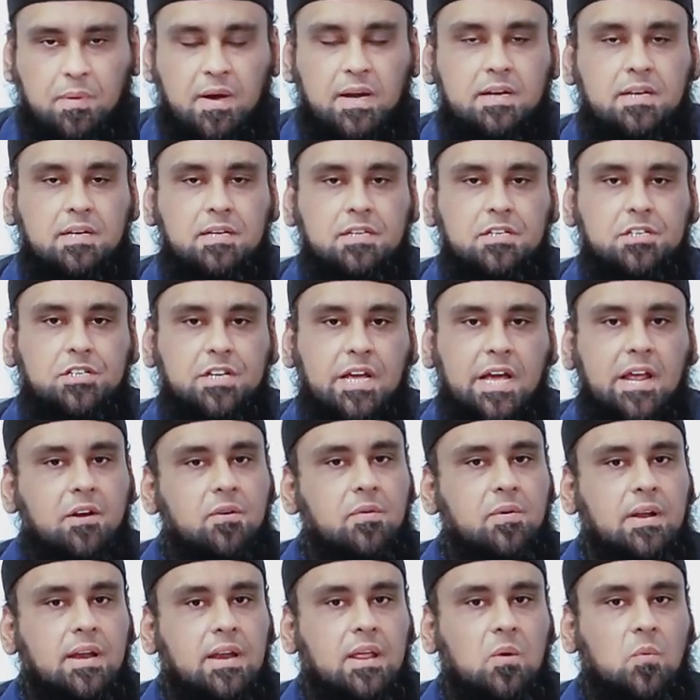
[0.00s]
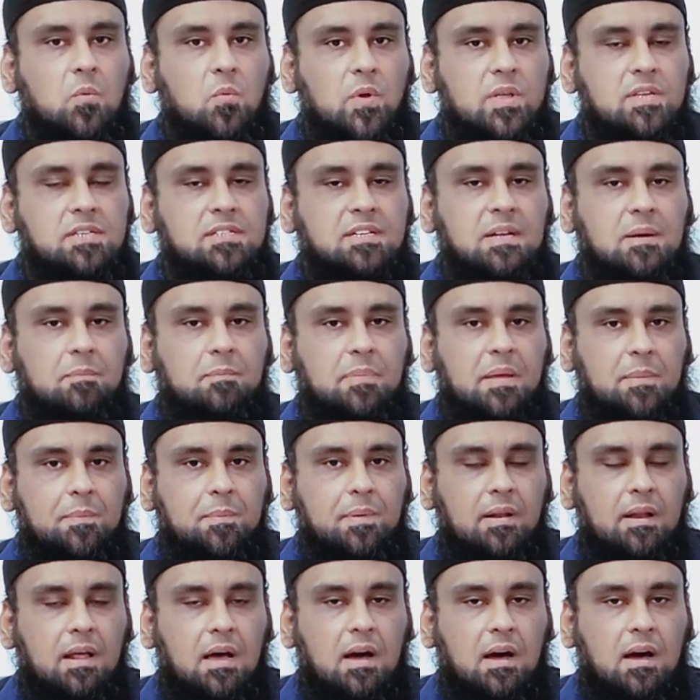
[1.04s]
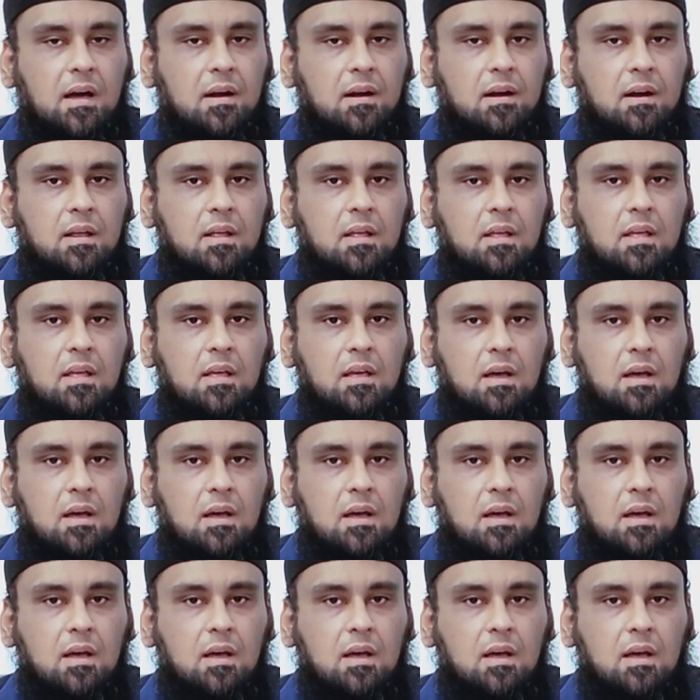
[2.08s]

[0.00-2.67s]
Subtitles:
but generally wisdom people are